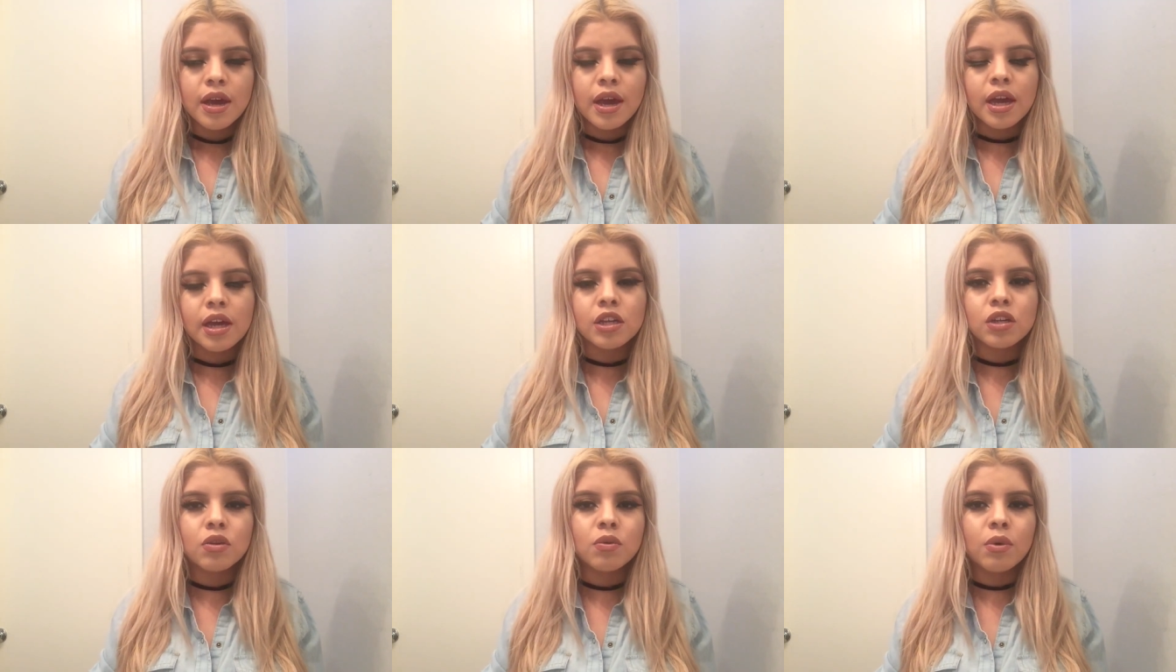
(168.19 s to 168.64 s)

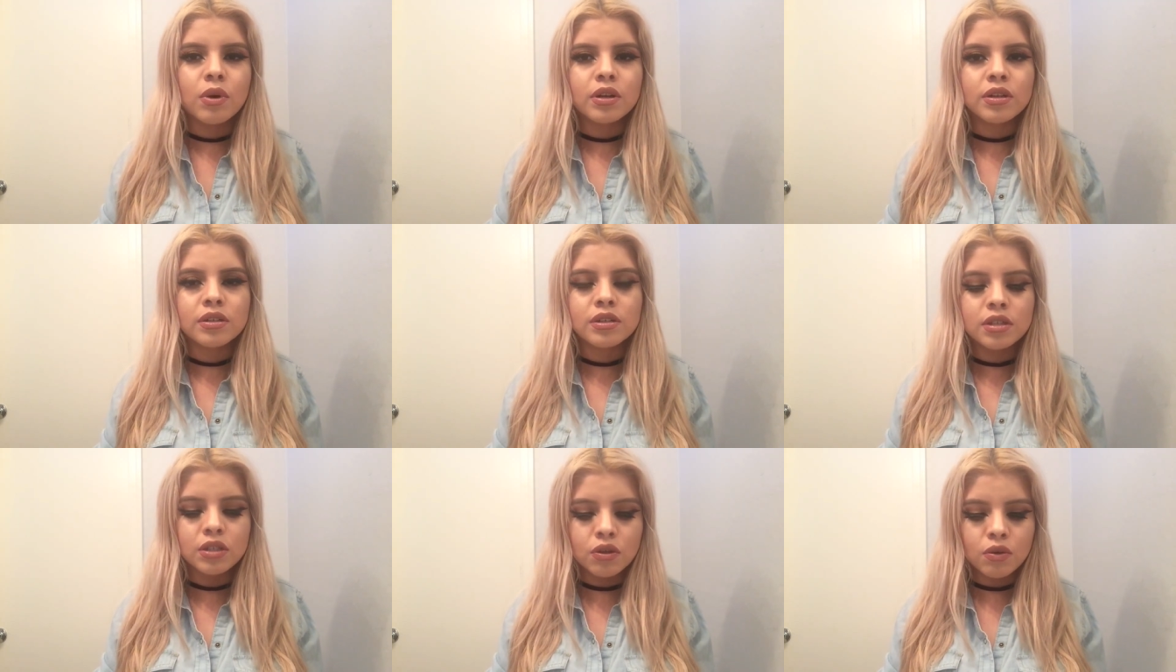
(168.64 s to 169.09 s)
and you want
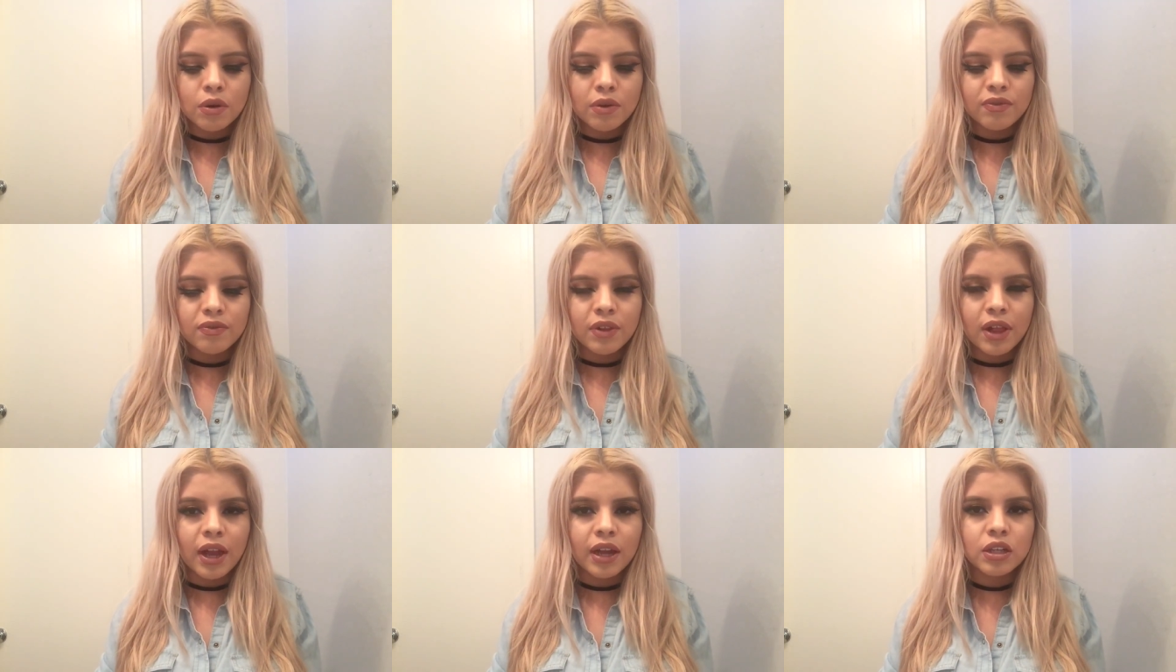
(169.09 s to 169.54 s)
to see your
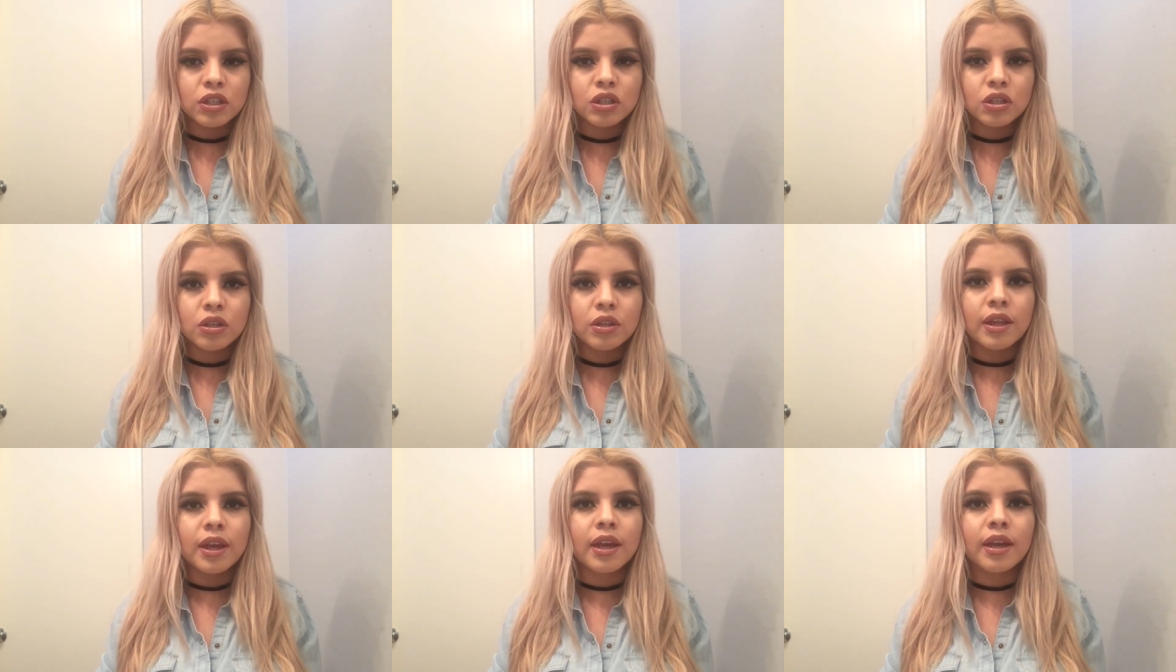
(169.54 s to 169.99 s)

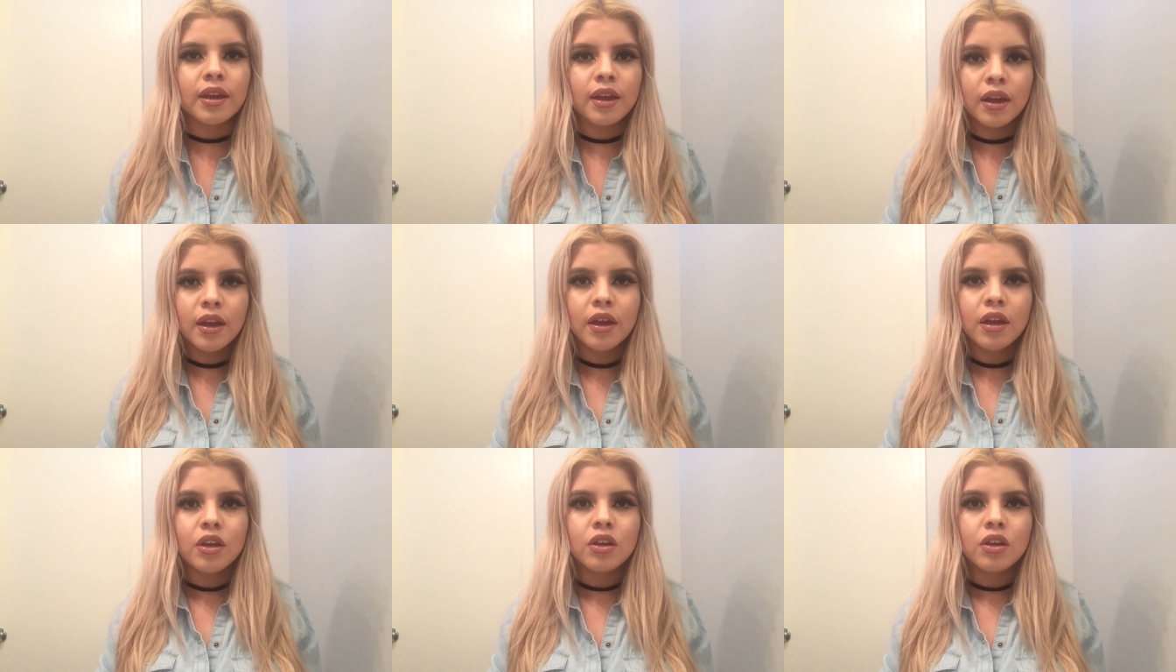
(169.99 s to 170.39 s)
reflection, and